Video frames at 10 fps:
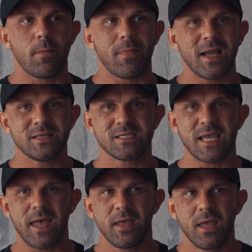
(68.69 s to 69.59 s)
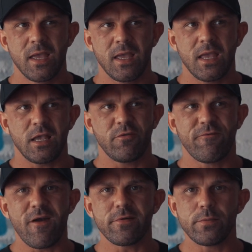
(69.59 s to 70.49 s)
my mindset is
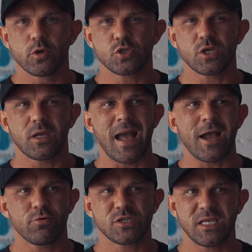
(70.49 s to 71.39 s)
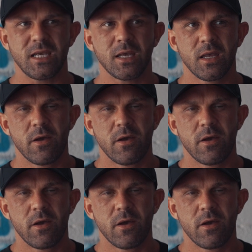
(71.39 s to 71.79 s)
very much accuracy,